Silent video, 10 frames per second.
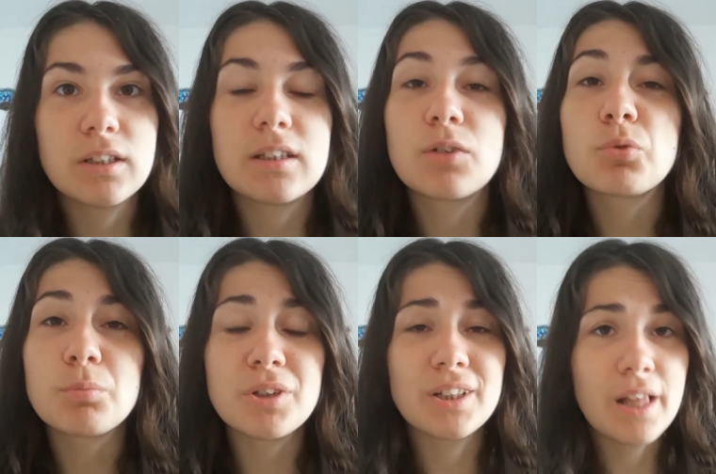There will
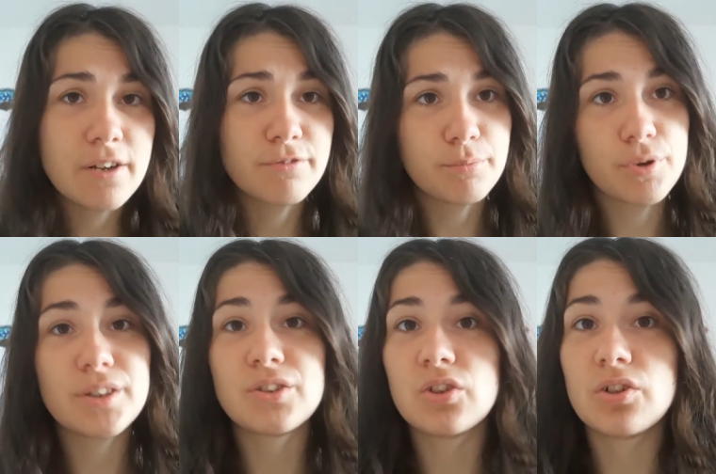be a lot of
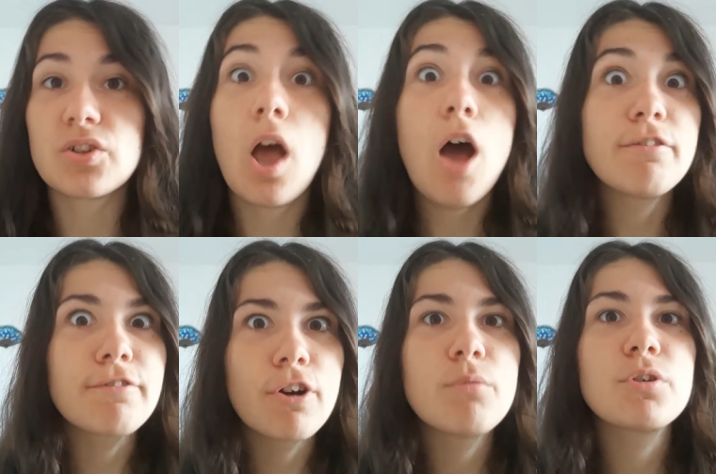predators
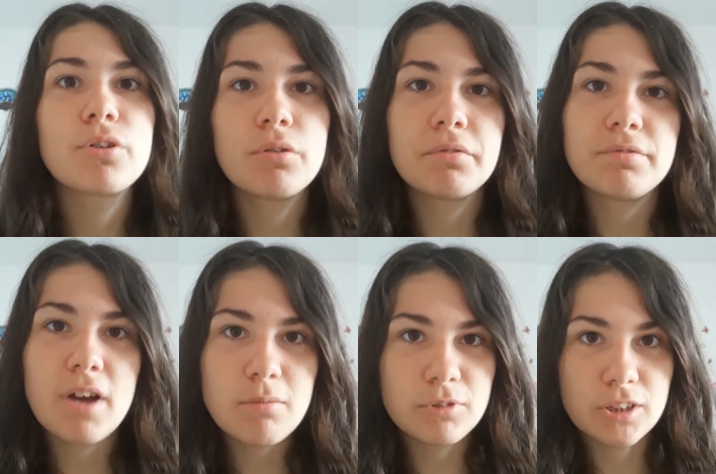from your own
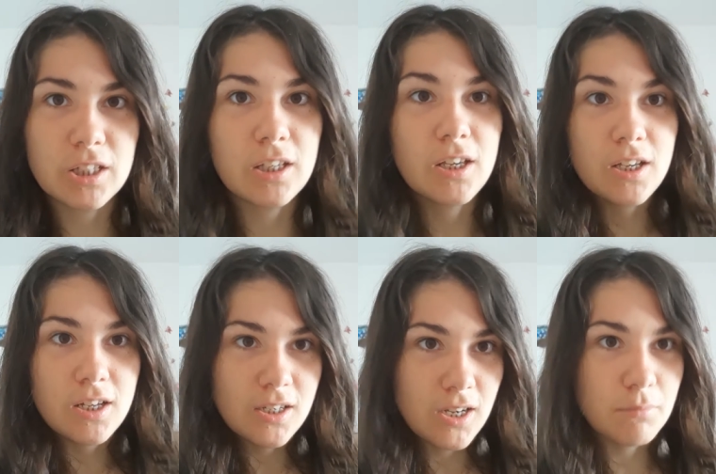family
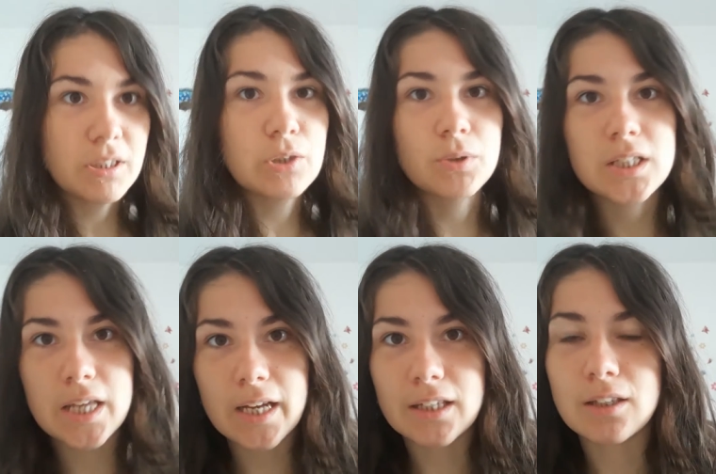coming to
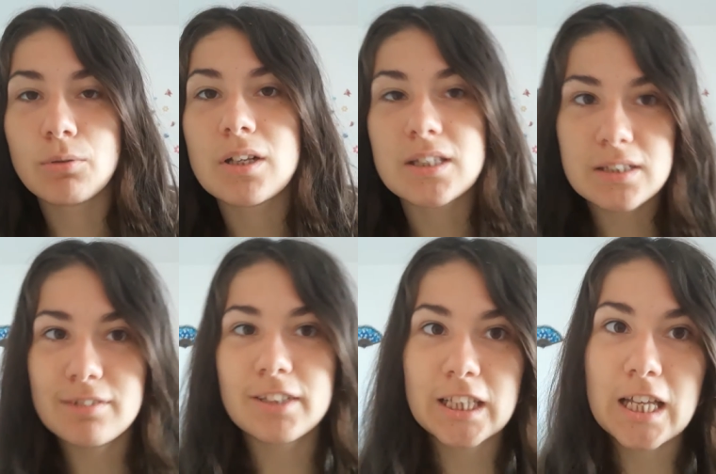attack you and
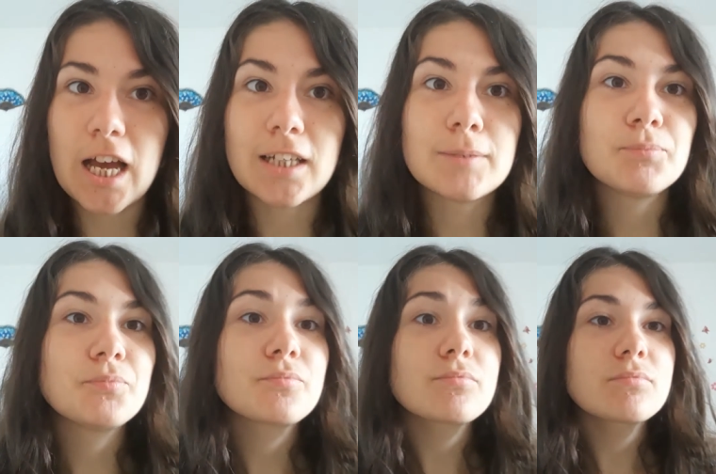stuff like that.
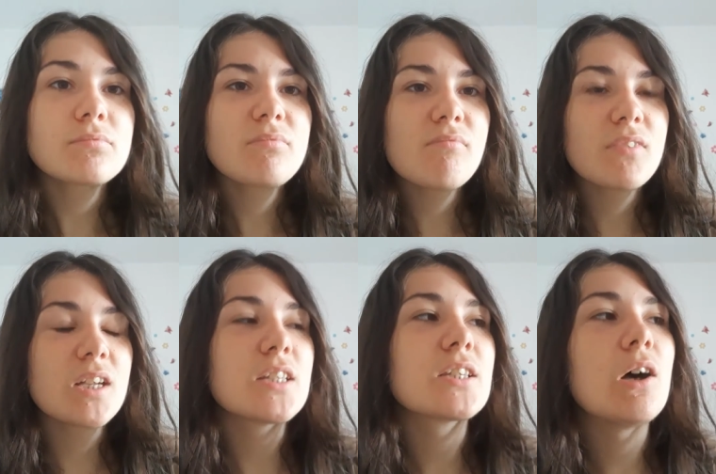
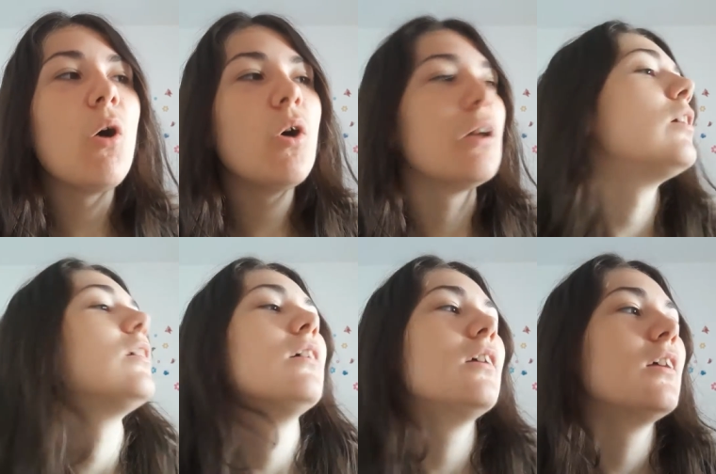So
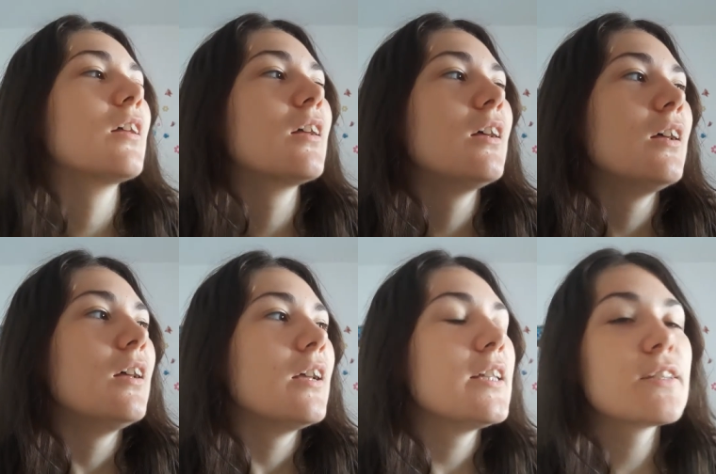
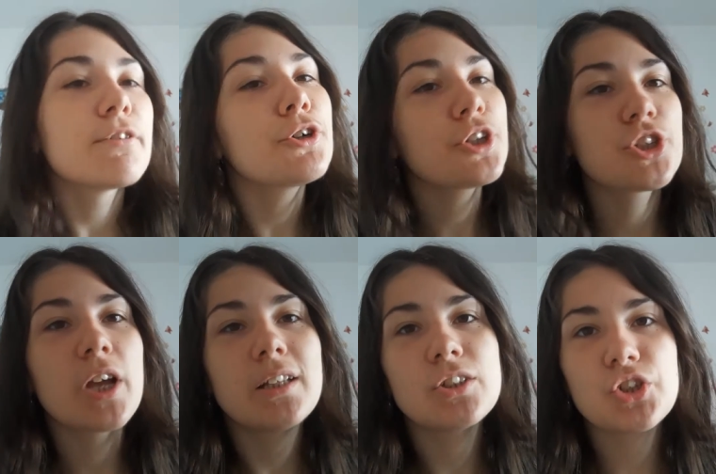it's a very
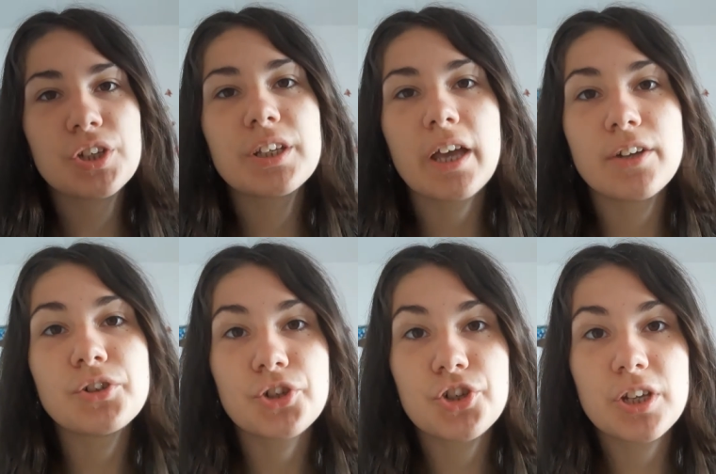challenging
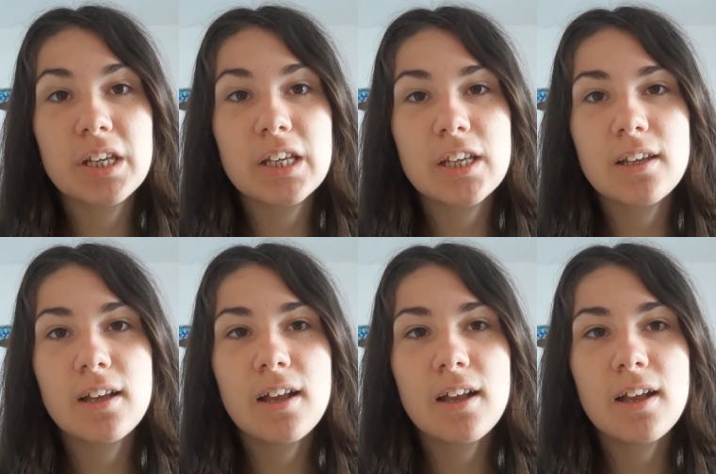energy.